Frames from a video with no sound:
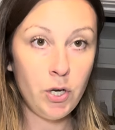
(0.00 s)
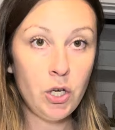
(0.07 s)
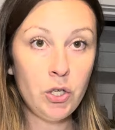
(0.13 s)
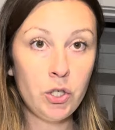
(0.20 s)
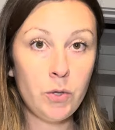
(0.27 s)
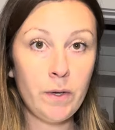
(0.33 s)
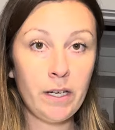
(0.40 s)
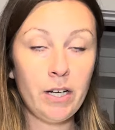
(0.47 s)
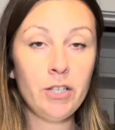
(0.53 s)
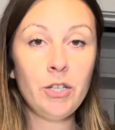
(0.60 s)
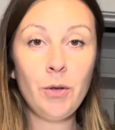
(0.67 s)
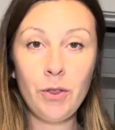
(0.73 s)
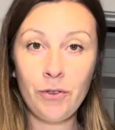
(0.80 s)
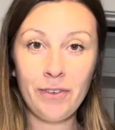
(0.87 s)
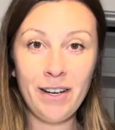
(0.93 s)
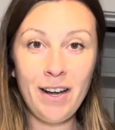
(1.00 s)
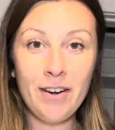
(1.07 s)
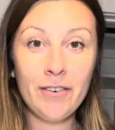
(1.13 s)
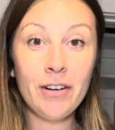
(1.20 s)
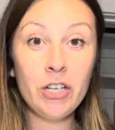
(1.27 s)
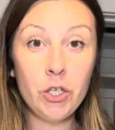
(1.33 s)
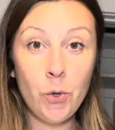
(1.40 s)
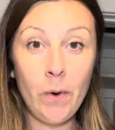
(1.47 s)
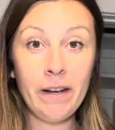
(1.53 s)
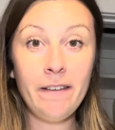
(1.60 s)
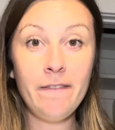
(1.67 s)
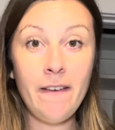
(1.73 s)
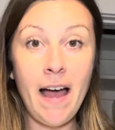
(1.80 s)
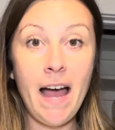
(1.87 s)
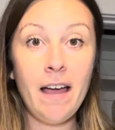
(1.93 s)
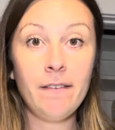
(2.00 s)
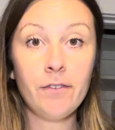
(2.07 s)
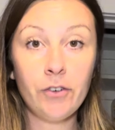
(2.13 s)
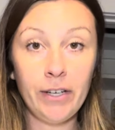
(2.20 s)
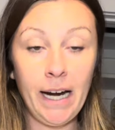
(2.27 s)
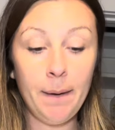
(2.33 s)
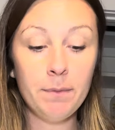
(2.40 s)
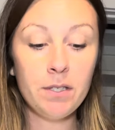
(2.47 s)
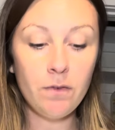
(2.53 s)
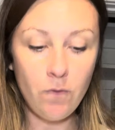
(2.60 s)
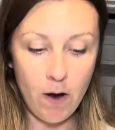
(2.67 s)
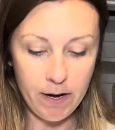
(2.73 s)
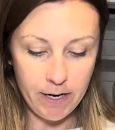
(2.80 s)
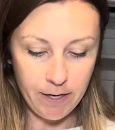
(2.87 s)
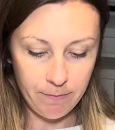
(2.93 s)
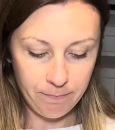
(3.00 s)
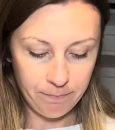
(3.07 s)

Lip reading: So we're gonna do 325 grams of water.